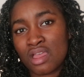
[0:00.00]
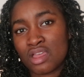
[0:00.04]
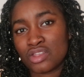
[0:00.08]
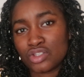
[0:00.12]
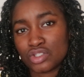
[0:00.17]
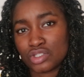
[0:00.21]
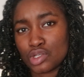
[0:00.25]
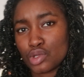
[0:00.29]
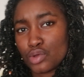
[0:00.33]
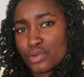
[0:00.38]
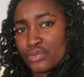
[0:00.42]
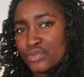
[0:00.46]

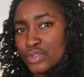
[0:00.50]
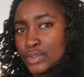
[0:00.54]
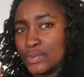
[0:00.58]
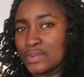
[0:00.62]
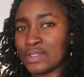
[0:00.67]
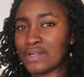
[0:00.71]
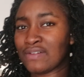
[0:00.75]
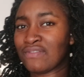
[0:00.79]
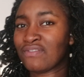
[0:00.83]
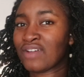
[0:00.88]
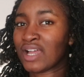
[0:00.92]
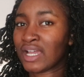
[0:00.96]
So if you
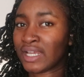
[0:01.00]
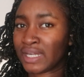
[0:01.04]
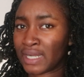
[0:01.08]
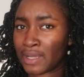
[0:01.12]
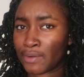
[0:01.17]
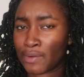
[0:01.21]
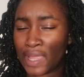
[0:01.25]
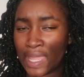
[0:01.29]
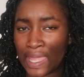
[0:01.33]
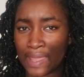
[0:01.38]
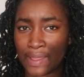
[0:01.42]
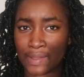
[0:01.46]
want to find
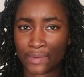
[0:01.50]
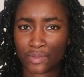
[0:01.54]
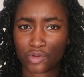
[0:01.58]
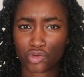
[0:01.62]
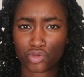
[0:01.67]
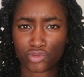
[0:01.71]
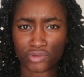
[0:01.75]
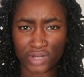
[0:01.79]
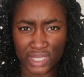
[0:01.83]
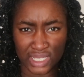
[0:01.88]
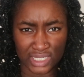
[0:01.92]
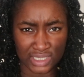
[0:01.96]
out how I
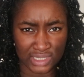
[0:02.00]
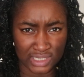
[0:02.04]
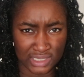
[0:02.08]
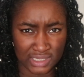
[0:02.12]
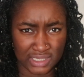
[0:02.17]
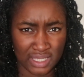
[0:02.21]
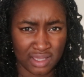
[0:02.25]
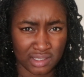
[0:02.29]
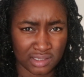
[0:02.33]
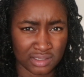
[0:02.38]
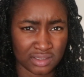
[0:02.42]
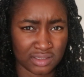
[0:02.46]
created
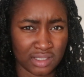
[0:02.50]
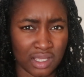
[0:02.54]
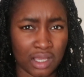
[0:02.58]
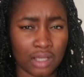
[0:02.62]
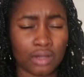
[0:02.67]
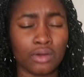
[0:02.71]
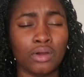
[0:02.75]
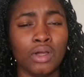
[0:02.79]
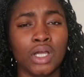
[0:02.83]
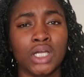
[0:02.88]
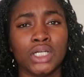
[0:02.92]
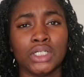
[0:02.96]
this
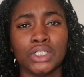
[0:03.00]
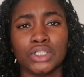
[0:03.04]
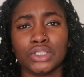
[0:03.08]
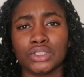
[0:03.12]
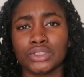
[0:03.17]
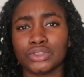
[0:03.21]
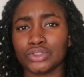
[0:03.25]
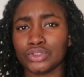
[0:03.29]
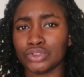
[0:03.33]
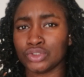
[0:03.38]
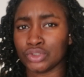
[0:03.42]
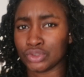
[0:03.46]
hairstyle,
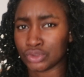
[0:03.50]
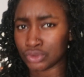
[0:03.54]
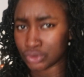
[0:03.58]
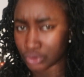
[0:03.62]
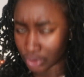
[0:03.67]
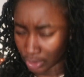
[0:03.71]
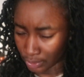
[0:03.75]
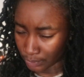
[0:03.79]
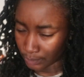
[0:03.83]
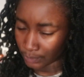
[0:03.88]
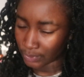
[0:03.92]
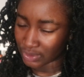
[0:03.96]

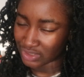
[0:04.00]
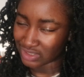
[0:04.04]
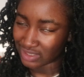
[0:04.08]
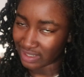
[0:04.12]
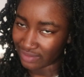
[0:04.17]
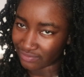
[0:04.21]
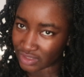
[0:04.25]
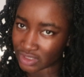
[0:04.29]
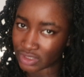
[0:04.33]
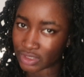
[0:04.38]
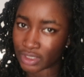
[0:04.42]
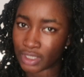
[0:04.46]
just go watch
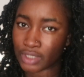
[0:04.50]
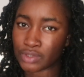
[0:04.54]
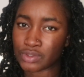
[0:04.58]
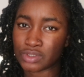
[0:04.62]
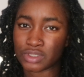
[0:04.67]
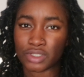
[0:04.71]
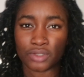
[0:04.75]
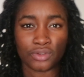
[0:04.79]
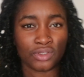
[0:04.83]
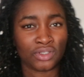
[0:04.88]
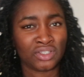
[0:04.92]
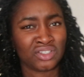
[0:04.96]
that video.
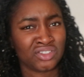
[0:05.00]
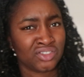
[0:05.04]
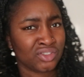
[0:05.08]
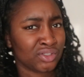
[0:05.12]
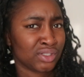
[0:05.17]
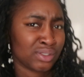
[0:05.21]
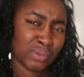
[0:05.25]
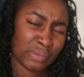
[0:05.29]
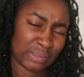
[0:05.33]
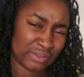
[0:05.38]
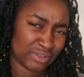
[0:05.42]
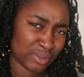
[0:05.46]
So you can do
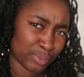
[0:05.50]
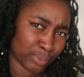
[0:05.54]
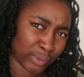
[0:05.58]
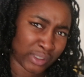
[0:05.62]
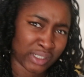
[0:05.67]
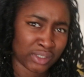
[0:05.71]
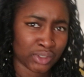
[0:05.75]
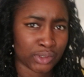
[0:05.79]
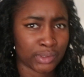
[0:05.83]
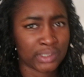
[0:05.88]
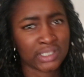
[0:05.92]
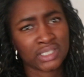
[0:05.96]
this with
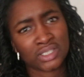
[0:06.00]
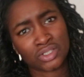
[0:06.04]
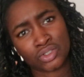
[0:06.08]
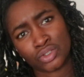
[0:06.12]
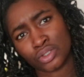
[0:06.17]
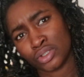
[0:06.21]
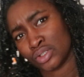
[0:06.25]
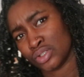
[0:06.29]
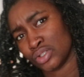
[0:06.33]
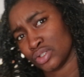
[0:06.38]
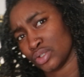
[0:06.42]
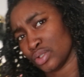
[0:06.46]
spring twists,
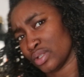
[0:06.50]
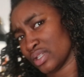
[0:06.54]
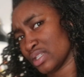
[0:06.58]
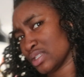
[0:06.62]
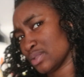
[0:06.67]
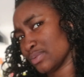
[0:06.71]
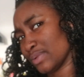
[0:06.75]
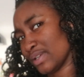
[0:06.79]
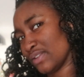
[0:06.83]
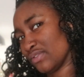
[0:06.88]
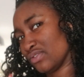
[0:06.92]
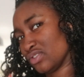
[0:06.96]
you can do
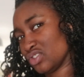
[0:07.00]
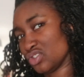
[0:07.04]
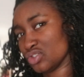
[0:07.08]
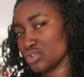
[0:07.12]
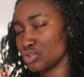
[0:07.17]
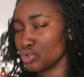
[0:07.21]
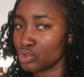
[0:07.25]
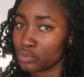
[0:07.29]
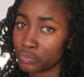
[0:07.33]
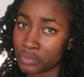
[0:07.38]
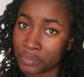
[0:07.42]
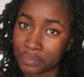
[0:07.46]
this with
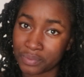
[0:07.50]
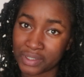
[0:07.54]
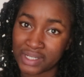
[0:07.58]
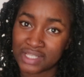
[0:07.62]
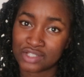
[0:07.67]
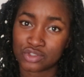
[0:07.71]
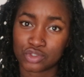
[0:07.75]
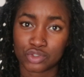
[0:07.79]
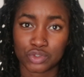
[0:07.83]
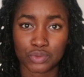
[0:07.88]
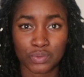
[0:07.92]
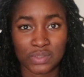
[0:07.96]
two normal
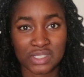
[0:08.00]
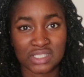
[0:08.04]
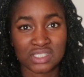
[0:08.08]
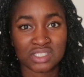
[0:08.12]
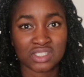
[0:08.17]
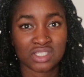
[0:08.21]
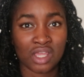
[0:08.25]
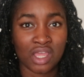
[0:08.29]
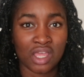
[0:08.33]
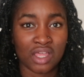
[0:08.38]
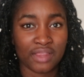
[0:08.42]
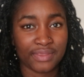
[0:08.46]
braids or
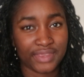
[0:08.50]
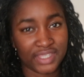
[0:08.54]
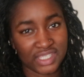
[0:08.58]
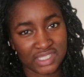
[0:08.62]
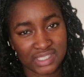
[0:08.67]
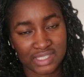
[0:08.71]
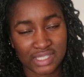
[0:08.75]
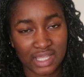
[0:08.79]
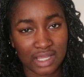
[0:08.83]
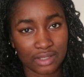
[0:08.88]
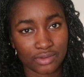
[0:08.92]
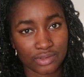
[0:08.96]
twists.
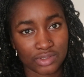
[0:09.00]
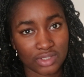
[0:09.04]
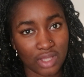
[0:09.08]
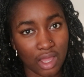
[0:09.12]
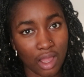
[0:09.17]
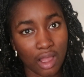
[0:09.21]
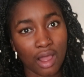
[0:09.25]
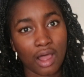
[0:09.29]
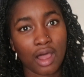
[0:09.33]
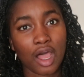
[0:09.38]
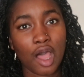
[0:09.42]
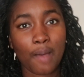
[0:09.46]
These styles
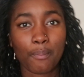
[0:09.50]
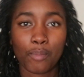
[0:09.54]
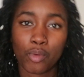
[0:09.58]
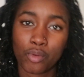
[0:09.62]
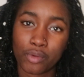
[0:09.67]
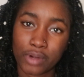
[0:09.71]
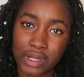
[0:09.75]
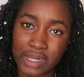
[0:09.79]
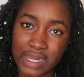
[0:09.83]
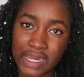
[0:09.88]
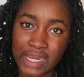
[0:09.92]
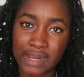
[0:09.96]
are
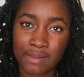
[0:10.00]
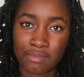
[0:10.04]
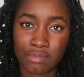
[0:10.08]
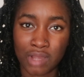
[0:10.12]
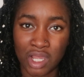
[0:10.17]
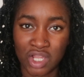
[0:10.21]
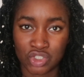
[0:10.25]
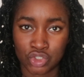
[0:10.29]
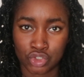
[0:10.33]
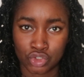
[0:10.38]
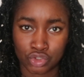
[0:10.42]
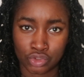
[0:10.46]
pretty
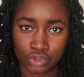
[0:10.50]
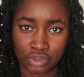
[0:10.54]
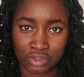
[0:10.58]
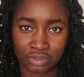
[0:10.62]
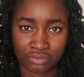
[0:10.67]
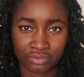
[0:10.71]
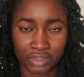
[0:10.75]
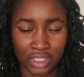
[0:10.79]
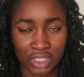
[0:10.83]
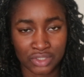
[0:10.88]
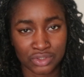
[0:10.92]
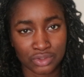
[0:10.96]
much
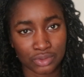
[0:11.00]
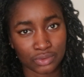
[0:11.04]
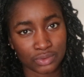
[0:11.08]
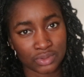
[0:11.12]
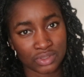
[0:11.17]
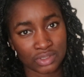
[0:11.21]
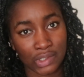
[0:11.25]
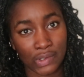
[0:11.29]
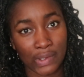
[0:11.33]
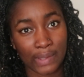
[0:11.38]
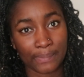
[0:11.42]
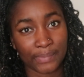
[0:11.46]
universal.
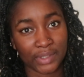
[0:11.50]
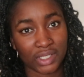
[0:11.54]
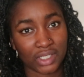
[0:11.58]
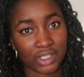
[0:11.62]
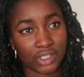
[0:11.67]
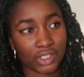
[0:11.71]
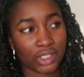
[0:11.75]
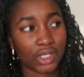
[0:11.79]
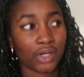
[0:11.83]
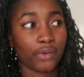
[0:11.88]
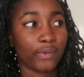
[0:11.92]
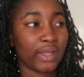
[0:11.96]
So I'm
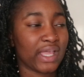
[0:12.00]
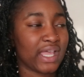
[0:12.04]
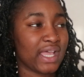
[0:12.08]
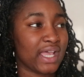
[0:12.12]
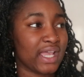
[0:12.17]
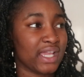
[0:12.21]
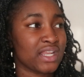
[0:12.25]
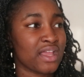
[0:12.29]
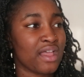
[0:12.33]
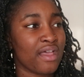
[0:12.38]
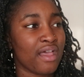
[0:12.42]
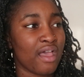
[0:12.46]
going to go
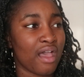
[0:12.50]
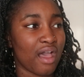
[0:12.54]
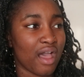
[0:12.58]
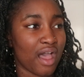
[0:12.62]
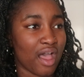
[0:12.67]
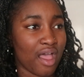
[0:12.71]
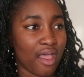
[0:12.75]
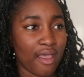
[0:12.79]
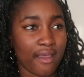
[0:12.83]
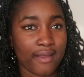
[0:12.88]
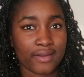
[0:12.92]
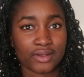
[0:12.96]
ahead
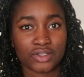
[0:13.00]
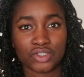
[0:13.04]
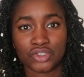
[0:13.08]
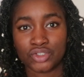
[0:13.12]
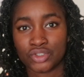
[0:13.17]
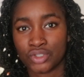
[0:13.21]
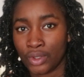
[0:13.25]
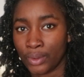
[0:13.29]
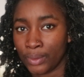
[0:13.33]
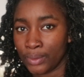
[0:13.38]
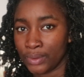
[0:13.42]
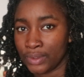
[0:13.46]
and
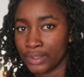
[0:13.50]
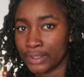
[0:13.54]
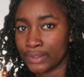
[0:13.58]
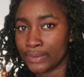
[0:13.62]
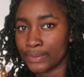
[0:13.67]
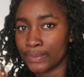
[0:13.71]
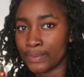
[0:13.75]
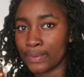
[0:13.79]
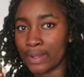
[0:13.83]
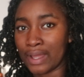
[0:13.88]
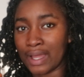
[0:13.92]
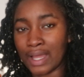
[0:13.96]
show
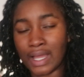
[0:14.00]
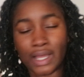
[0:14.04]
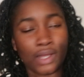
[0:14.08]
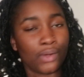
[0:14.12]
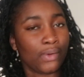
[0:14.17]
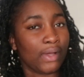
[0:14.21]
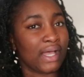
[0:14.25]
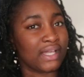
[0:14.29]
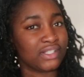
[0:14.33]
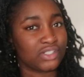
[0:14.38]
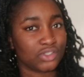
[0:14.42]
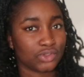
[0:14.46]
you
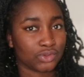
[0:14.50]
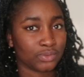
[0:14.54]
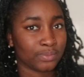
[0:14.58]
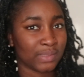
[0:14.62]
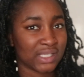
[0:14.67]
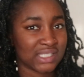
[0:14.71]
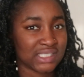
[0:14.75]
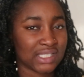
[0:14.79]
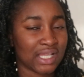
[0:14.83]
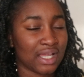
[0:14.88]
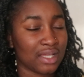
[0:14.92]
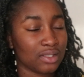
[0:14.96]
how I do
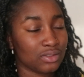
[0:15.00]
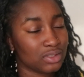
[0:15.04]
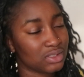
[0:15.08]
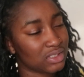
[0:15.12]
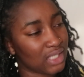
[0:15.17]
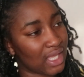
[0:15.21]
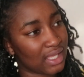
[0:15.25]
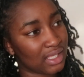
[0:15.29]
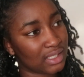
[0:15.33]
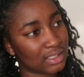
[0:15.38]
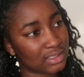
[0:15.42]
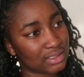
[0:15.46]
my styles.
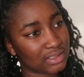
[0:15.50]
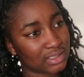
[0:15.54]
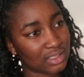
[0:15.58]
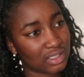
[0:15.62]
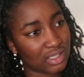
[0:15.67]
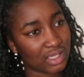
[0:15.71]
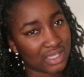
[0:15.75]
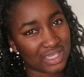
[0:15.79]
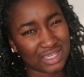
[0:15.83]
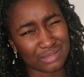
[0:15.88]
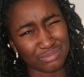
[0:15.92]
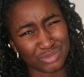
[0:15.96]
And
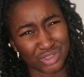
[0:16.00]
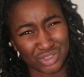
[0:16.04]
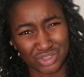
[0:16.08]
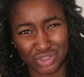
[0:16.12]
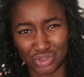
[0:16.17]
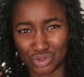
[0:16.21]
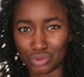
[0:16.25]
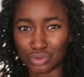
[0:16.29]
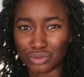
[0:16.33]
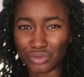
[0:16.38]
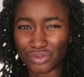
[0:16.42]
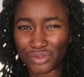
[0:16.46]
yeah, I'm not
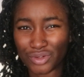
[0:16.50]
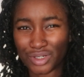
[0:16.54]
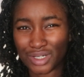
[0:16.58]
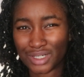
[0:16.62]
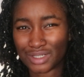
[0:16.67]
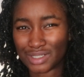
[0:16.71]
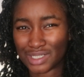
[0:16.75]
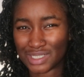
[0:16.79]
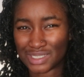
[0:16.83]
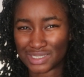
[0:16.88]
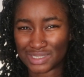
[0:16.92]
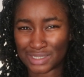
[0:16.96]
going to talk through
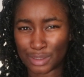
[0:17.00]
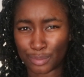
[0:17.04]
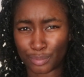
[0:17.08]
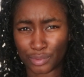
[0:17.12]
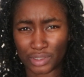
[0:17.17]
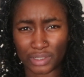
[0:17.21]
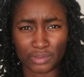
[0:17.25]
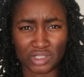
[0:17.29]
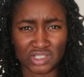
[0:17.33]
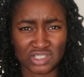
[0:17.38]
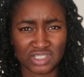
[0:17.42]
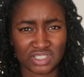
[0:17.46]
it because they're
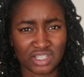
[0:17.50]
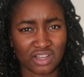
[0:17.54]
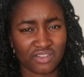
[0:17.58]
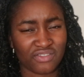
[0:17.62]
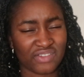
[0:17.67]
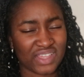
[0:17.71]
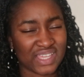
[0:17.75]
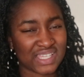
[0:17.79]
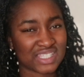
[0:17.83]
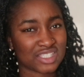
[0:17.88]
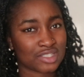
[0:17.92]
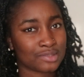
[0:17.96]
pretty much
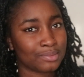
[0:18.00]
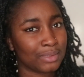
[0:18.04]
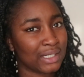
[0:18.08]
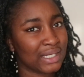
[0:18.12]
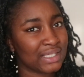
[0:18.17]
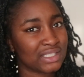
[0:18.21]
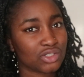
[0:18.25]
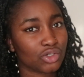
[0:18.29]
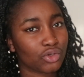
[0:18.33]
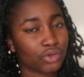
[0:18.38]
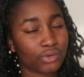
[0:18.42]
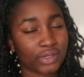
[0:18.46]

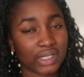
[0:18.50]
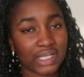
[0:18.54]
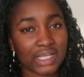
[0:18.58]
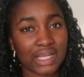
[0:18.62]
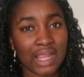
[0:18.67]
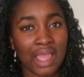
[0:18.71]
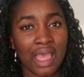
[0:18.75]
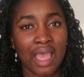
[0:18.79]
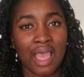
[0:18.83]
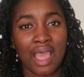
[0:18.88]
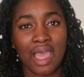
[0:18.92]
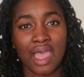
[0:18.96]

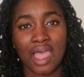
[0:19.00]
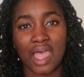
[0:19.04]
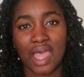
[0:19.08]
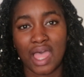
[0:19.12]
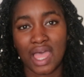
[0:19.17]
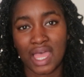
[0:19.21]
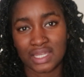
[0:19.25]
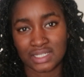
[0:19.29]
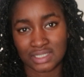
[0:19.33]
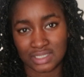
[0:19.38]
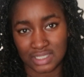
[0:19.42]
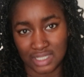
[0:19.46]
self-explanatory.
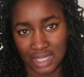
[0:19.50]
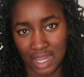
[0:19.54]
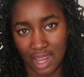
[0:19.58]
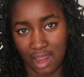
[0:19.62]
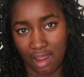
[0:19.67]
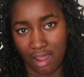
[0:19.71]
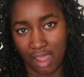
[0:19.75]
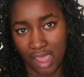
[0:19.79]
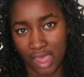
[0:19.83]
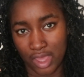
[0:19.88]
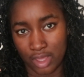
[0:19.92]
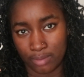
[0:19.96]
And yeah,
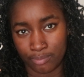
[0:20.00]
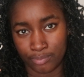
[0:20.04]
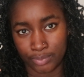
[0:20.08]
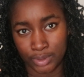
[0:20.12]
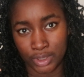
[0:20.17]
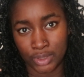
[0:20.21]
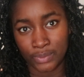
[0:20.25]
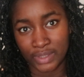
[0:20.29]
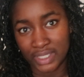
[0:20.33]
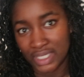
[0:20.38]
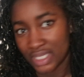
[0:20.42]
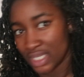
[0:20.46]
I hope
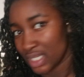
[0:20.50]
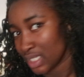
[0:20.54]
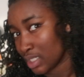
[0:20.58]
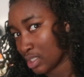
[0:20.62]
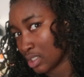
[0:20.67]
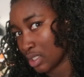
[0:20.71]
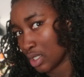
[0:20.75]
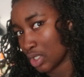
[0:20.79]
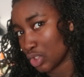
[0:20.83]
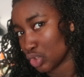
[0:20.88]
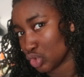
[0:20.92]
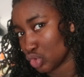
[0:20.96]
you
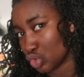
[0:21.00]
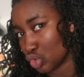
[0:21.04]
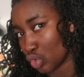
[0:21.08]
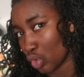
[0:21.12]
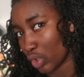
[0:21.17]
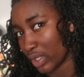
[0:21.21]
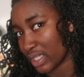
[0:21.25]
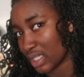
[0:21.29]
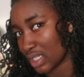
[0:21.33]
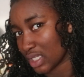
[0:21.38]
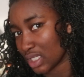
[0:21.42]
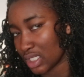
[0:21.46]

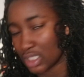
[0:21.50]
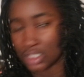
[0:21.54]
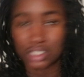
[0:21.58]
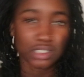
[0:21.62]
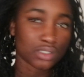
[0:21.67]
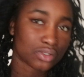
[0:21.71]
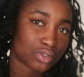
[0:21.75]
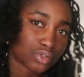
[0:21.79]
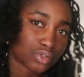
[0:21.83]
enjoy it.